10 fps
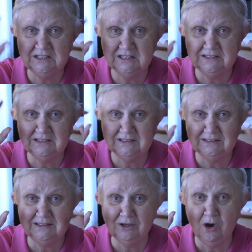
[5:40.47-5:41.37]
tick,
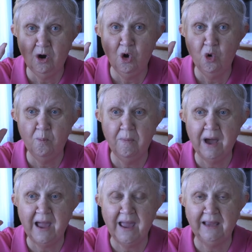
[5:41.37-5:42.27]
tick, tick. Oh
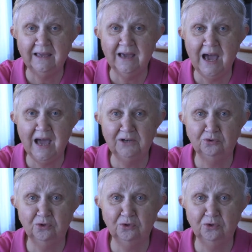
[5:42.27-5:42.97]
my God,